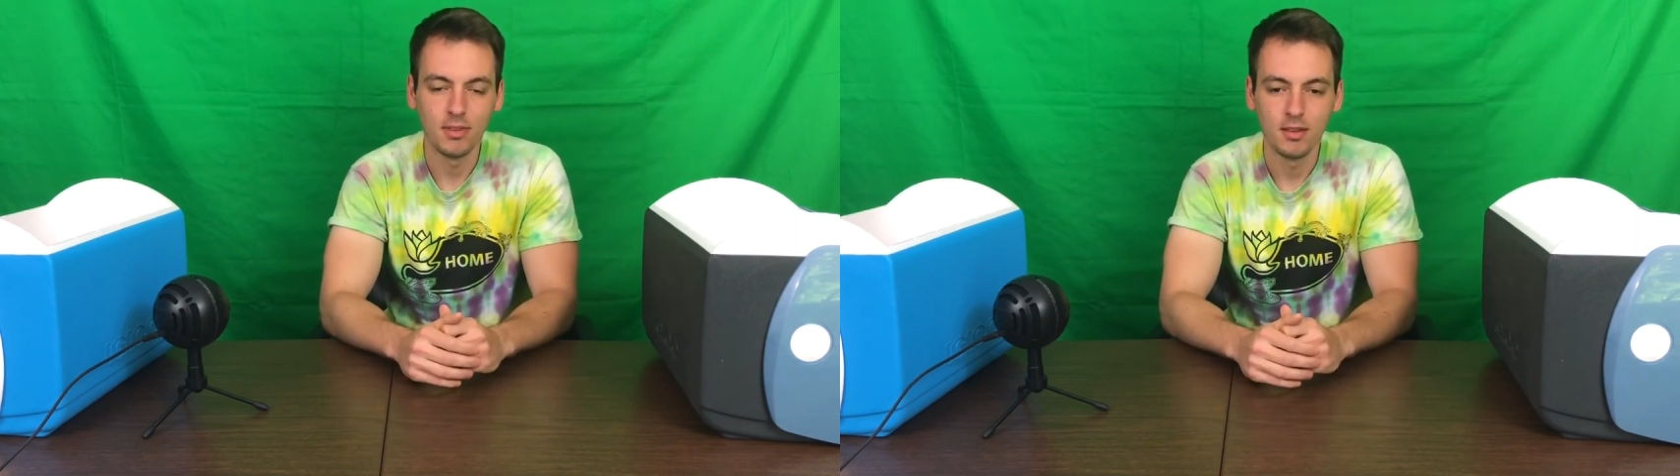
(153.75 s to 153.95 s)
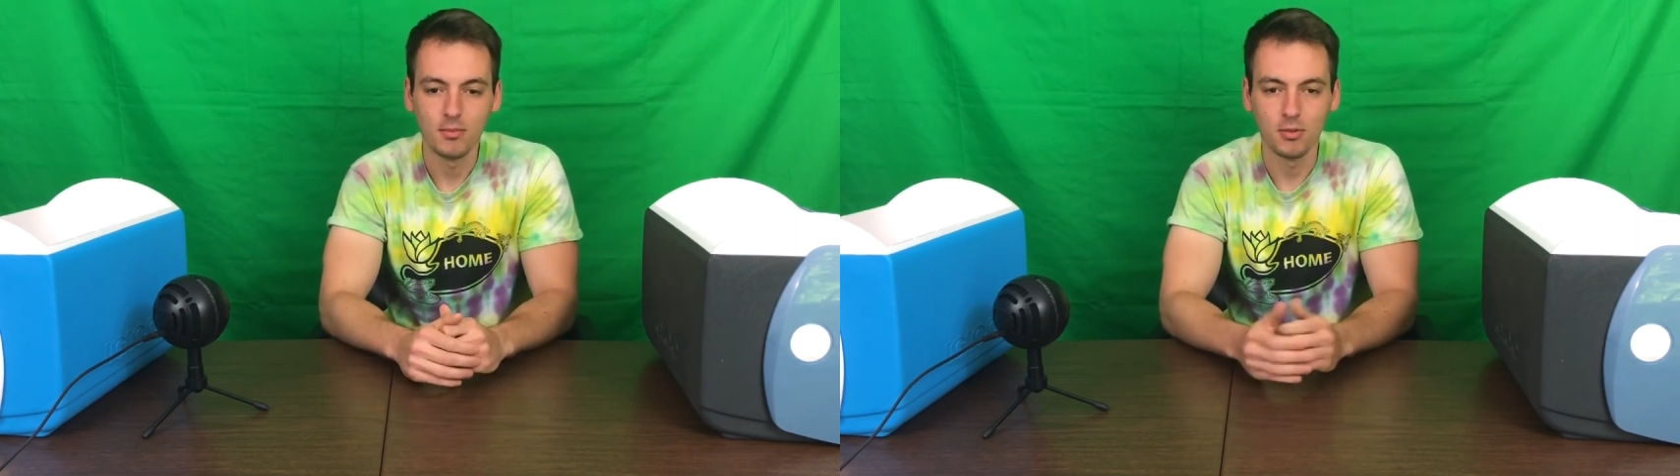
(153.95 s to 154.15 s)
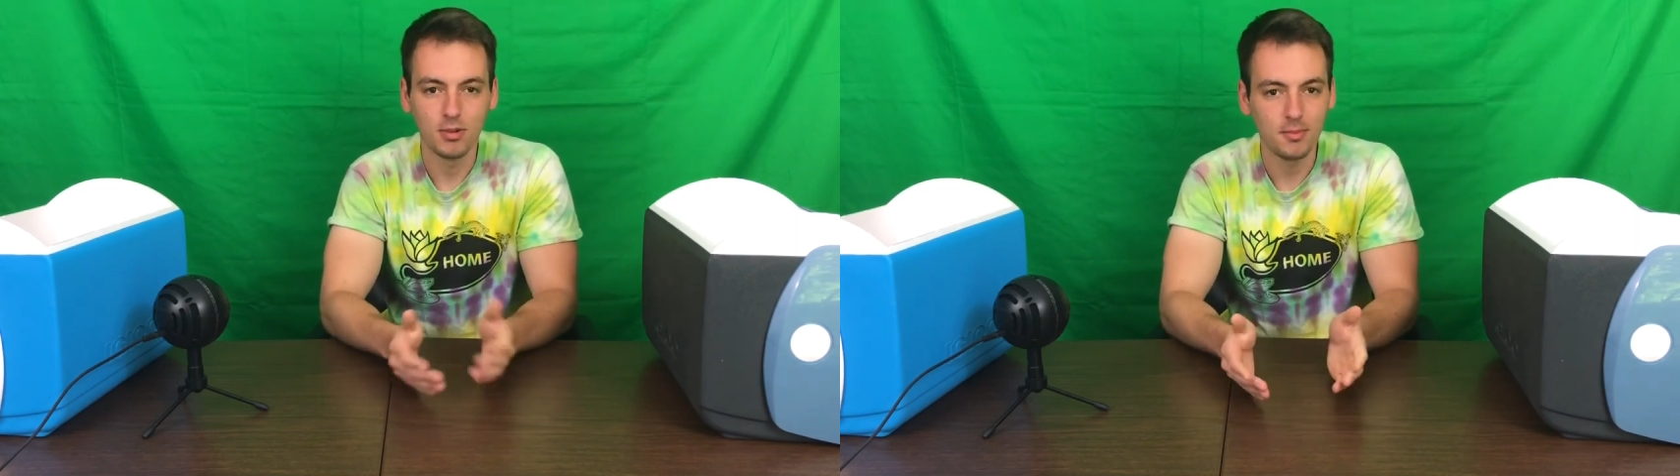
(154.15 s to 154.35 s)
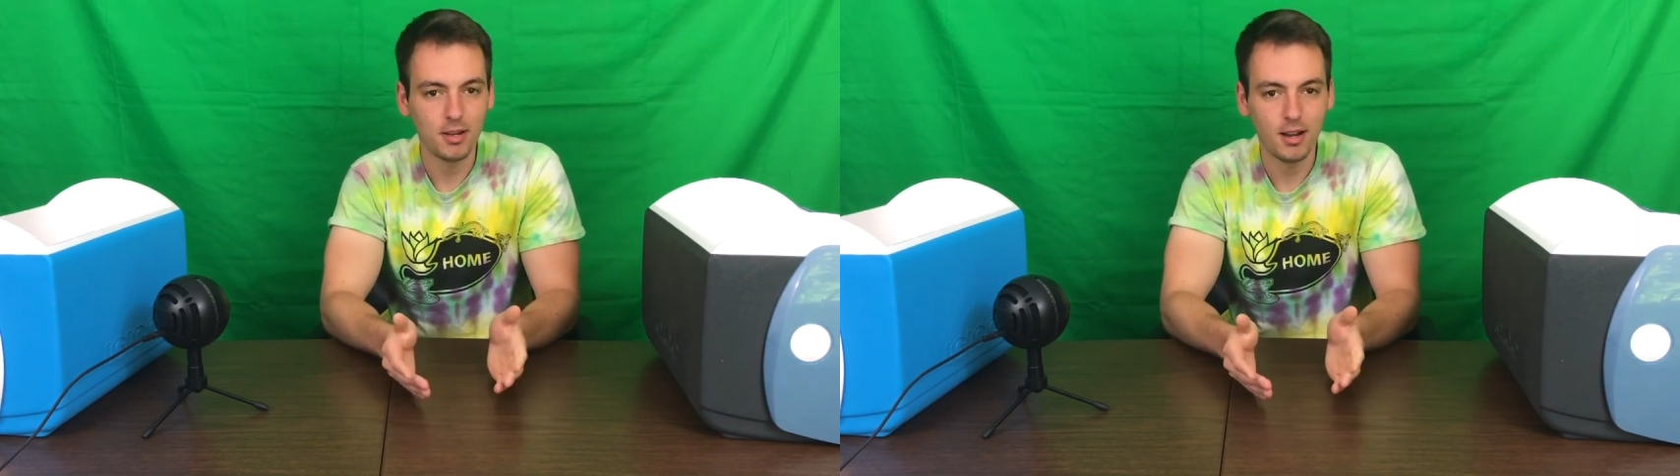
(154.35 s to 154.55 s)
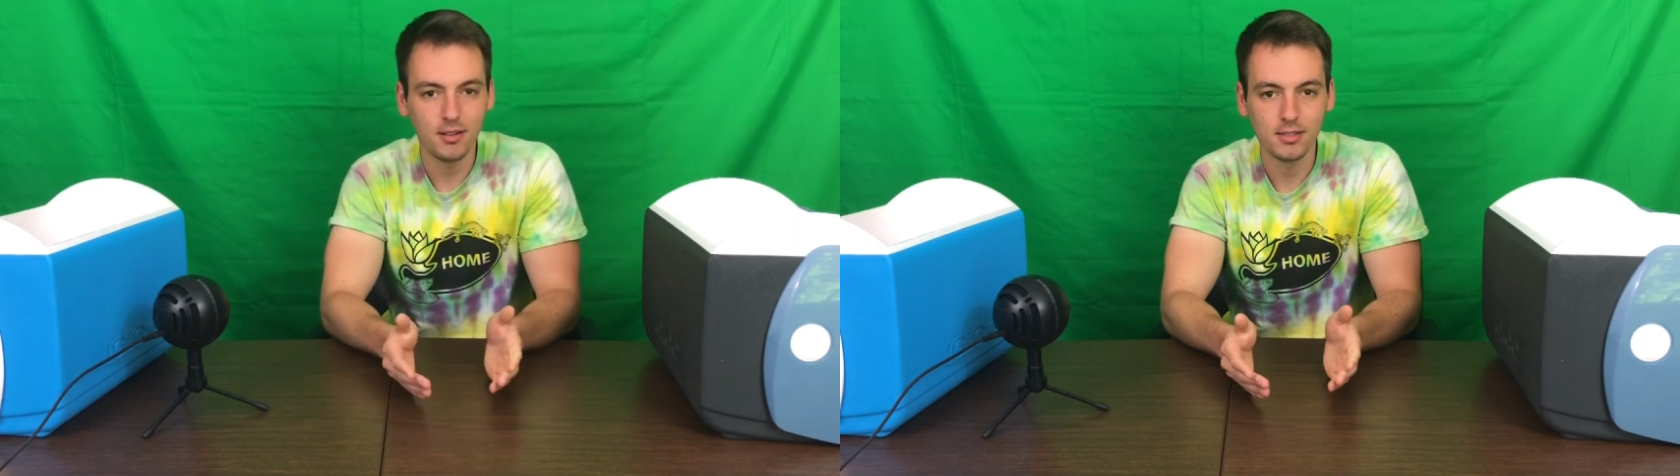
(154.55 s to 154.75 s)
But
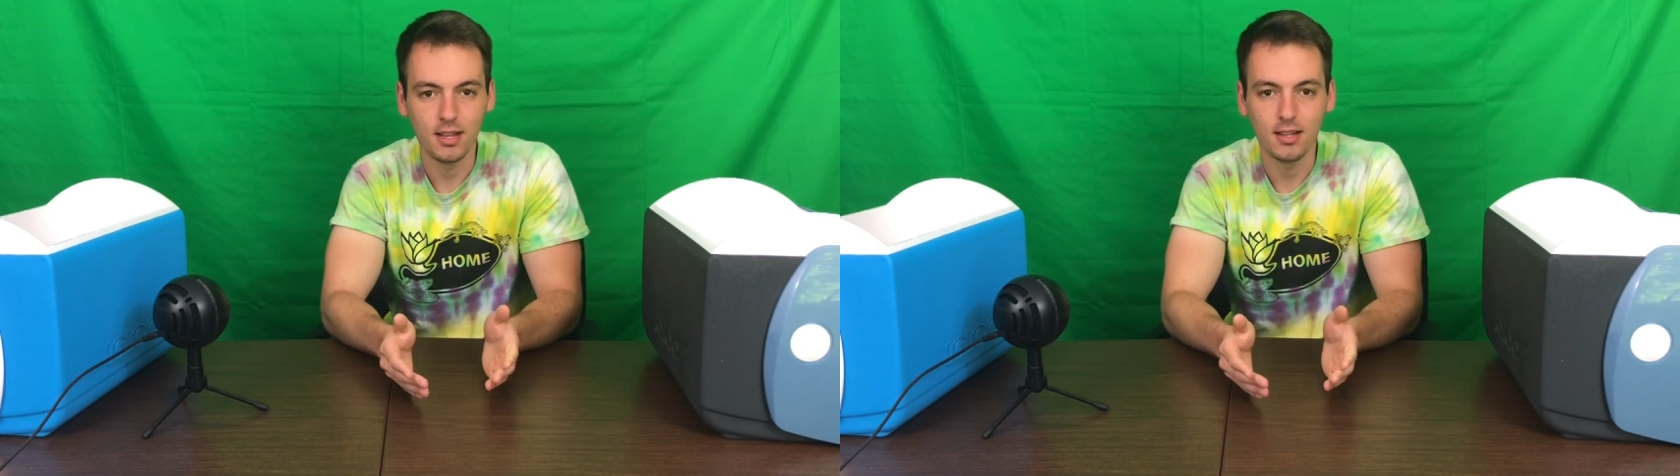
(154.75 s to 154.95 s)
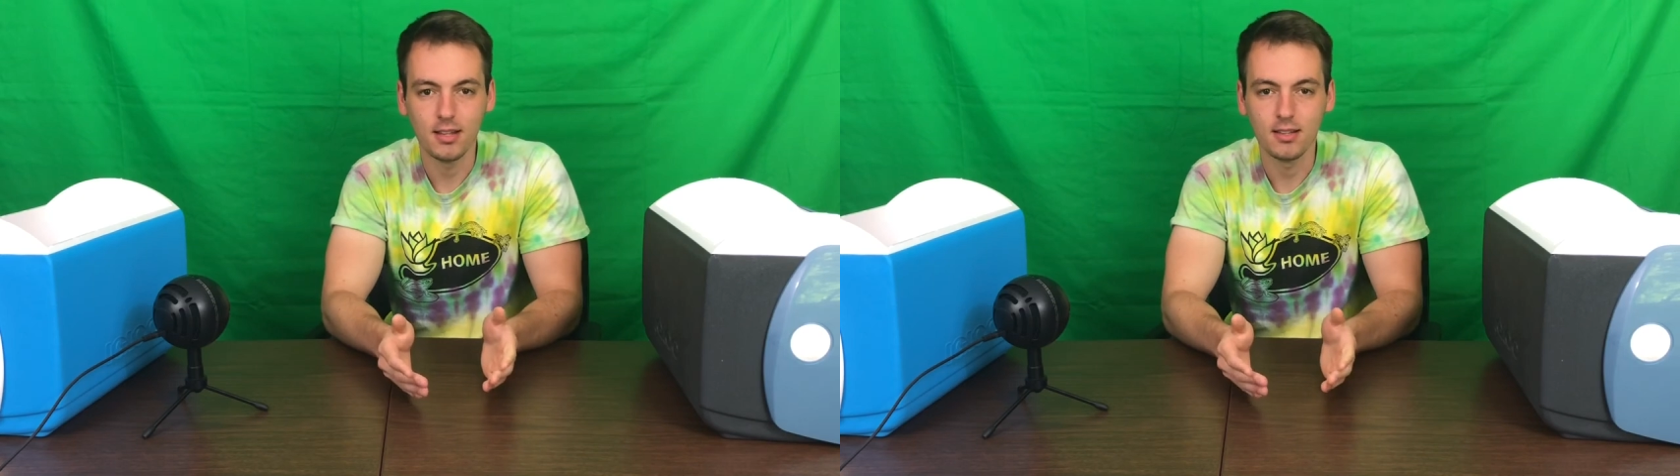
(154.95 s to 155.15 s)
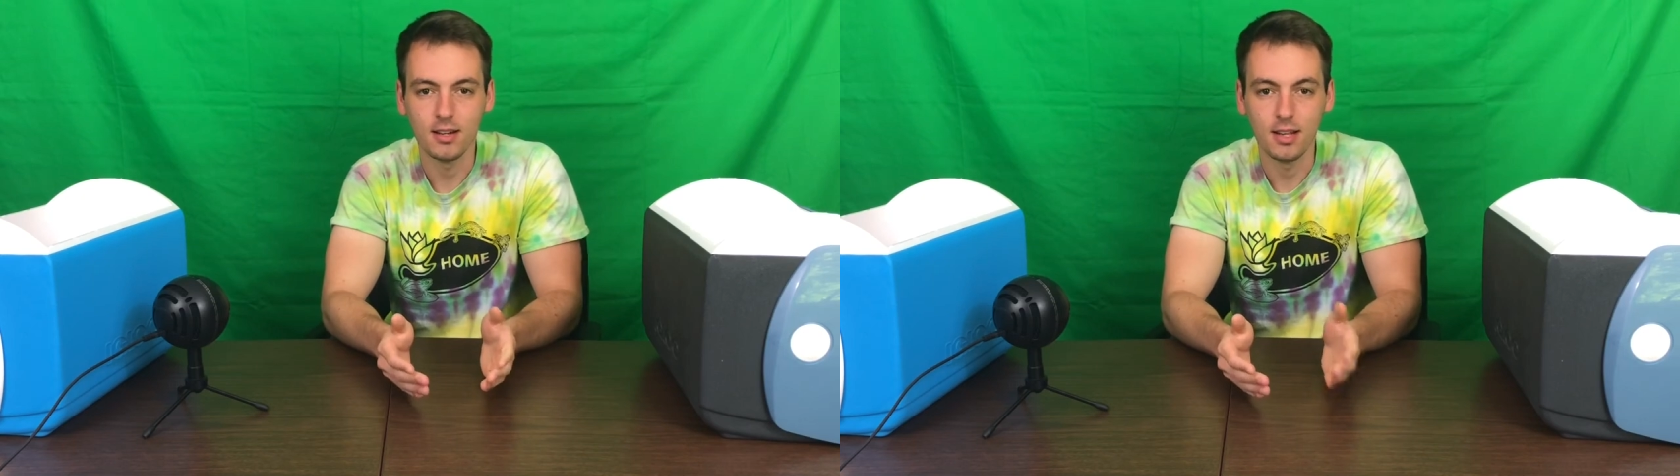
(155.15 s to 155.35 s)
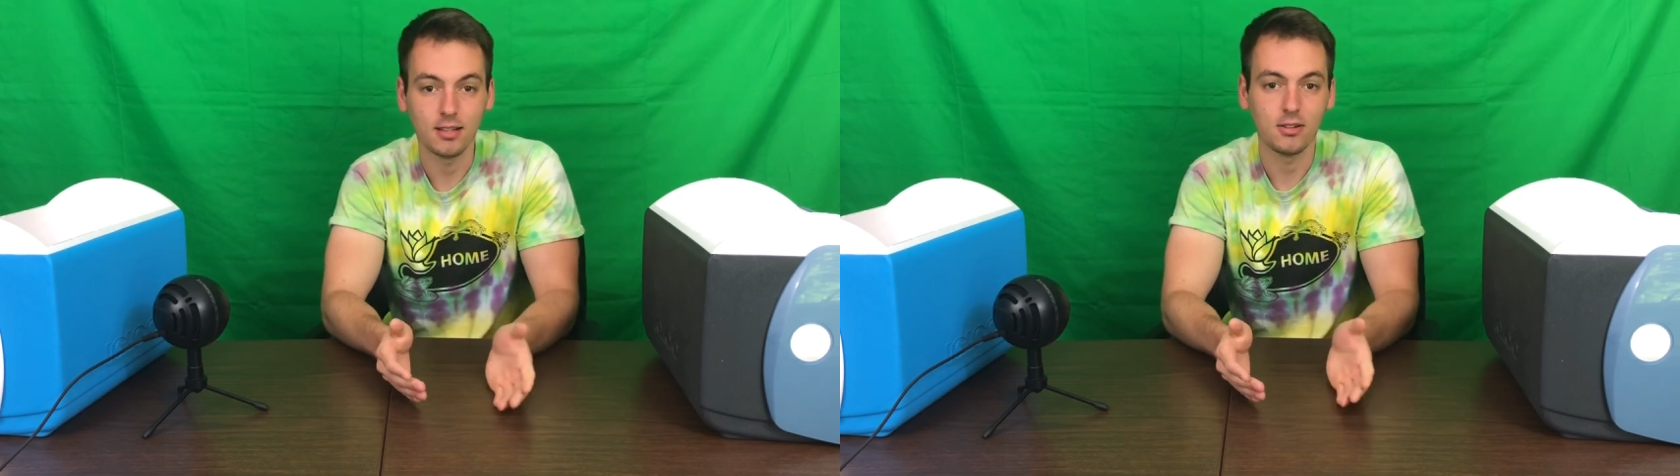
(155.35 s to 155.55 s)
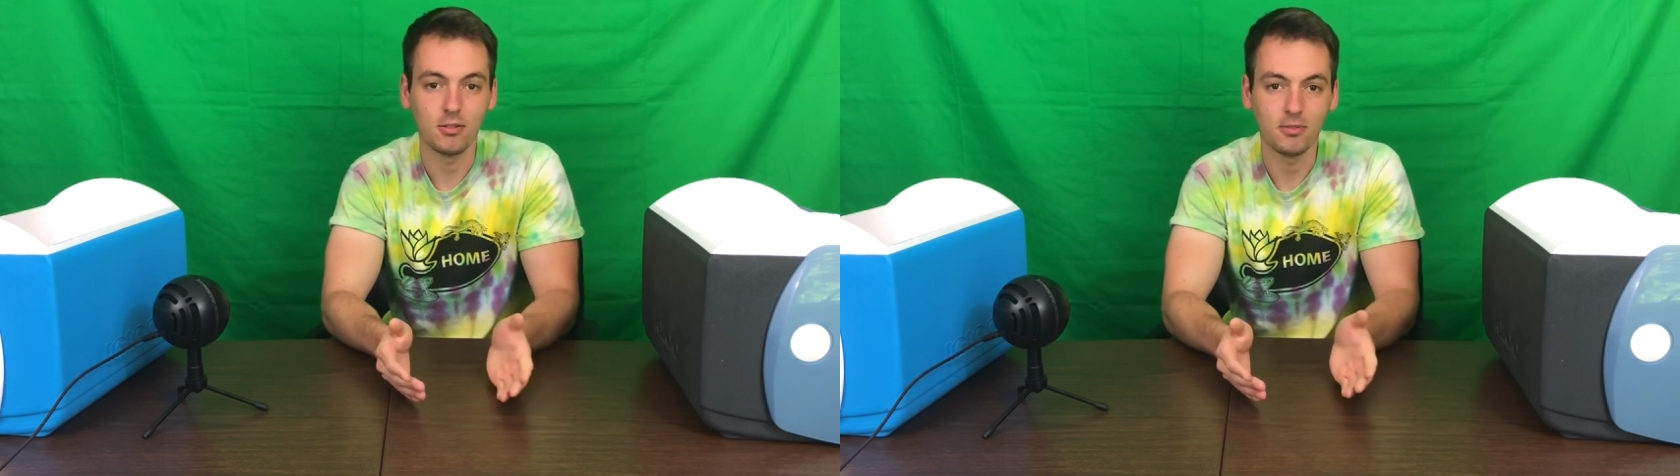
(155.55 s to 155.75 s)
reptiles, they need an
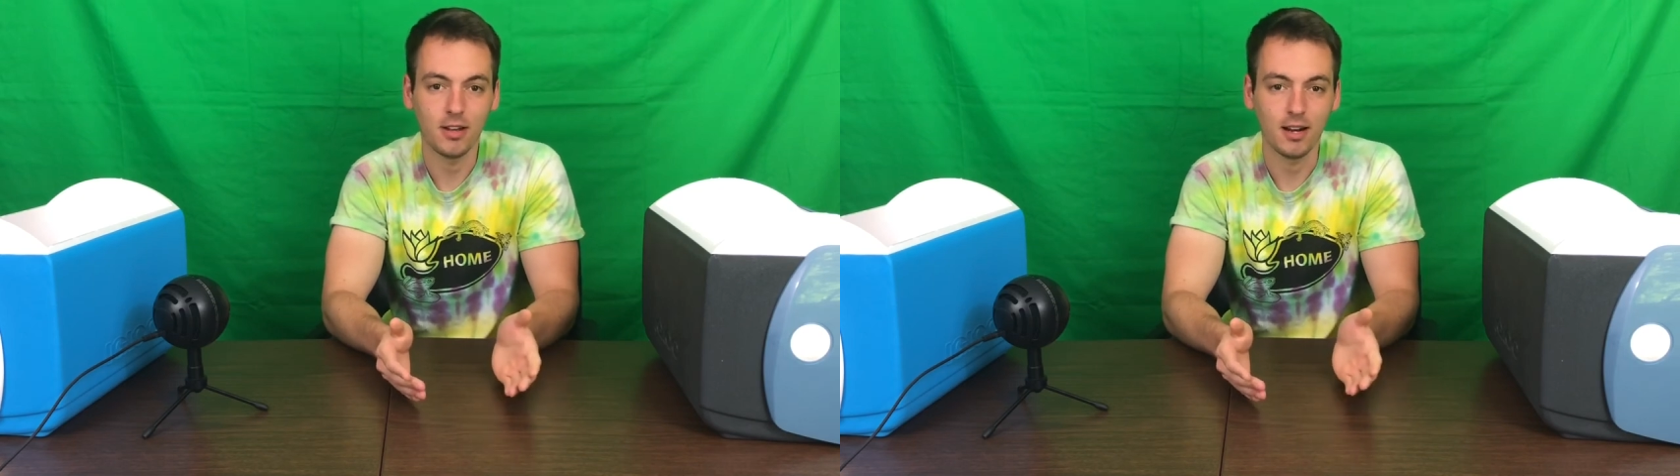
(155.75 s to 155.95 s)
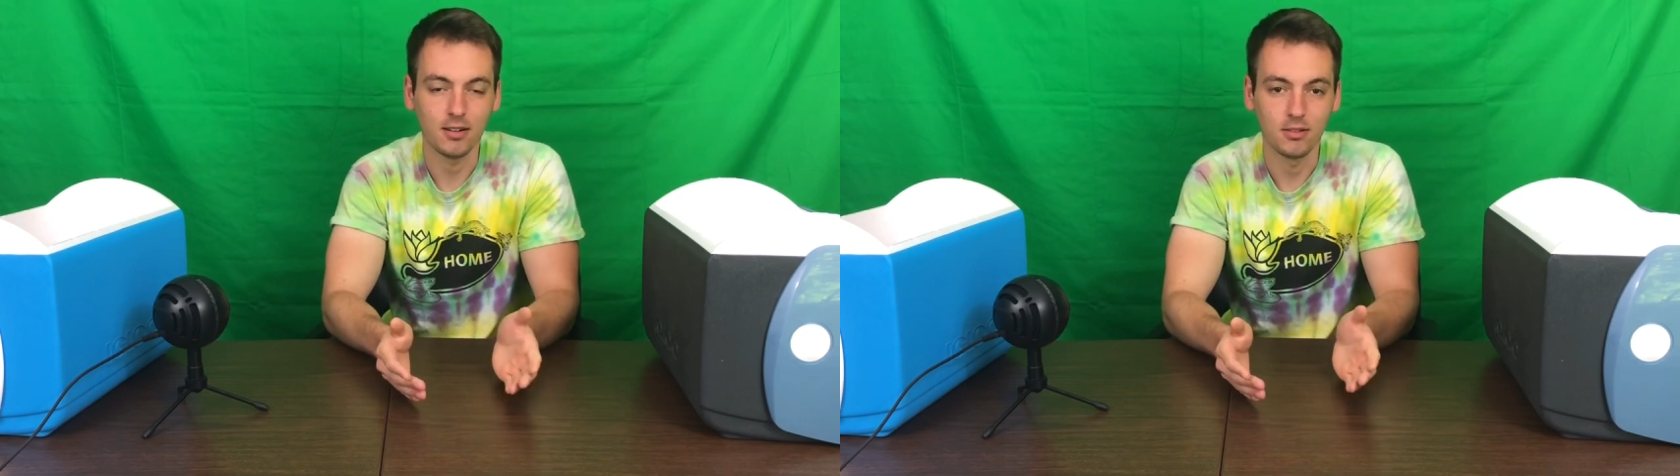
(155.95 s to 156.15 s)
external factor,